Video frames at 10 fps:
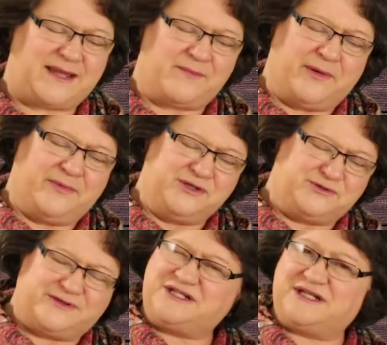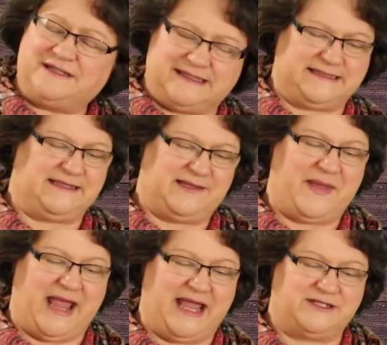But when Tricia looked at the
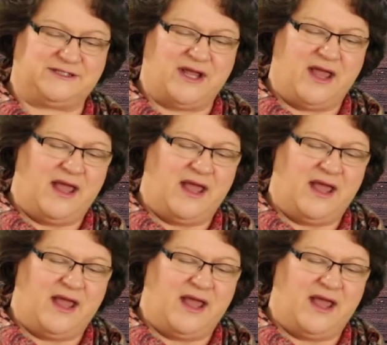page,